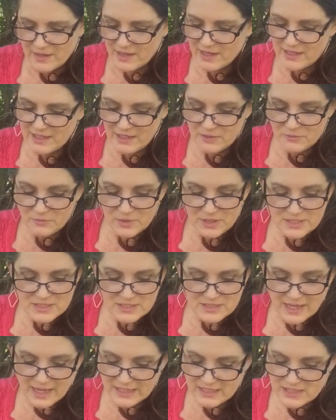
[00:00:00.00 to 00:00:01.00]
And it was
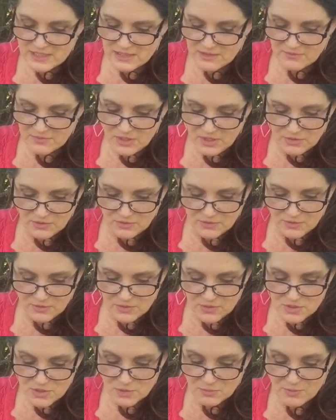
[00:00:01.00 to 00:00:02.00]
nice of you
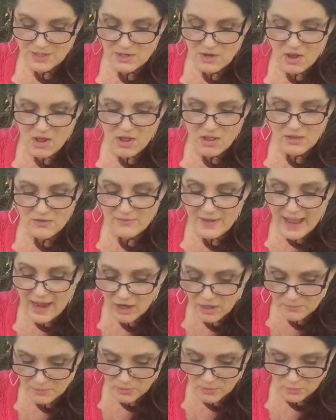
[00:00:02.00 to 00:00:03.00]
to read all of
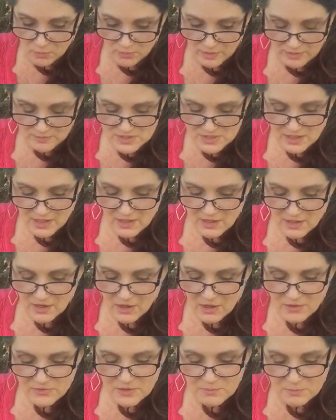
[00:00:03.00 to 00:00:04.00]
our poems
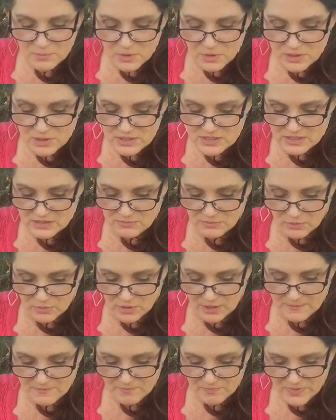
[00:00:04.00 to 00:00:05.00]
on the bulletin
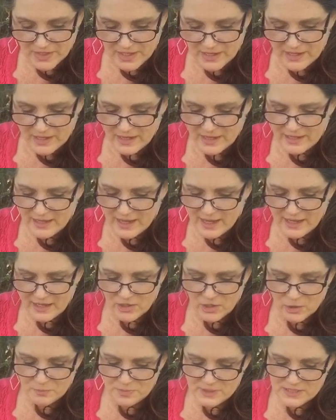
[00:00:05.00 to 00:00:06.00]
board, and I
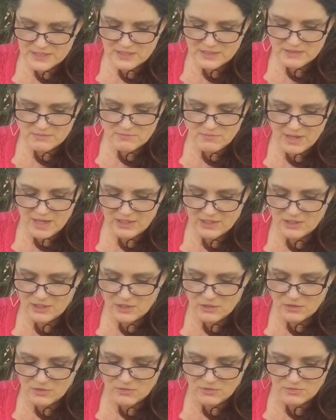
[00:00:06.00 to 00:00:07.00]
hope it didn't make
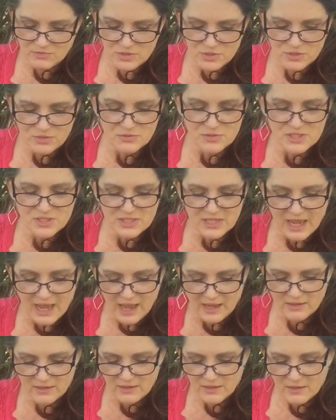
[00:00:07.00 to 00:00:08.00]
you too
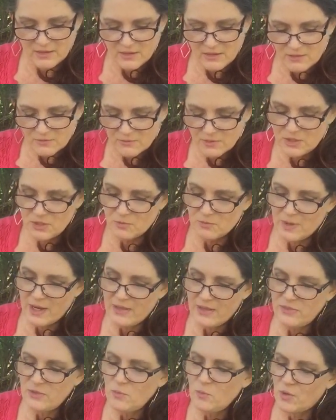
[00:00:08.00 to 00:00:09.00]
sad when you
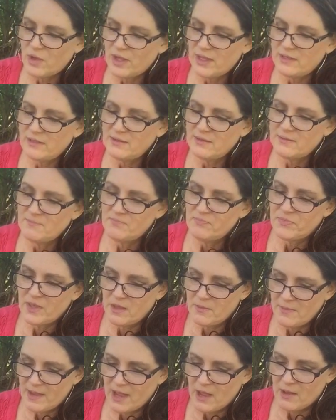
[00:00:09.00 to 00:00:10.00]
read the one
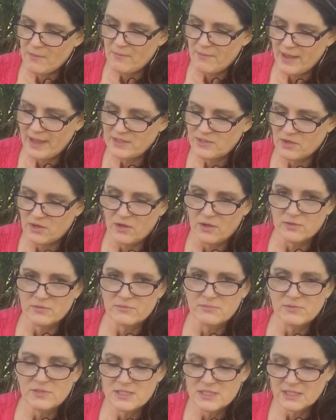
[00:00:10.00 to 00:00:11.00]
about my dog,
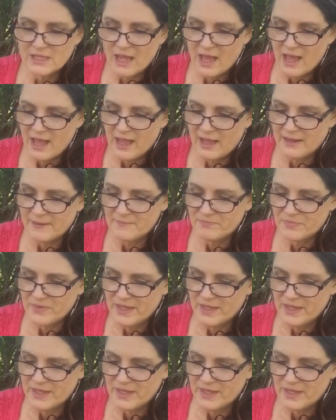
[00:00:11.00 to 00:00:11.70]
Sky,